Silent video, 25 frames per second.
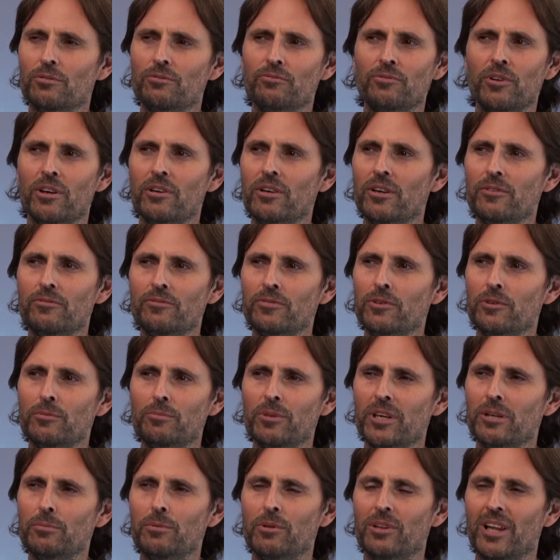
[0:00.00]
very few
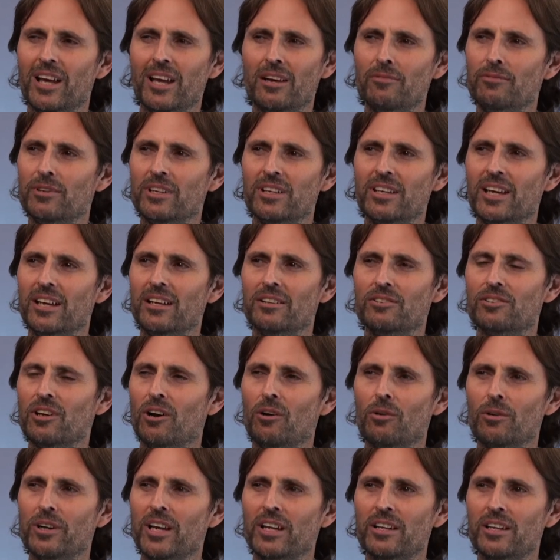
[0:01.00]
people ever get
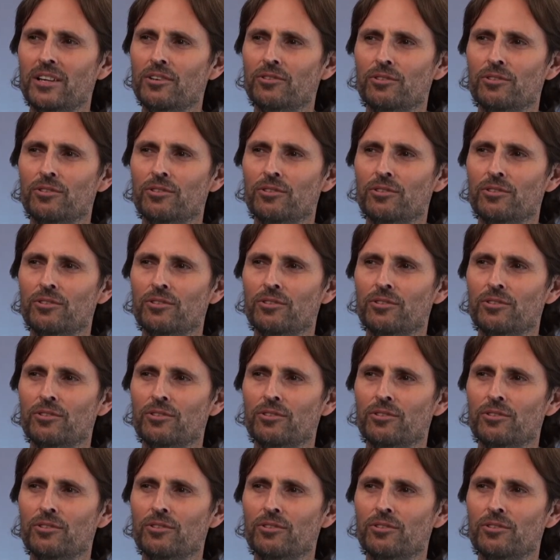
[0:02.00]
told any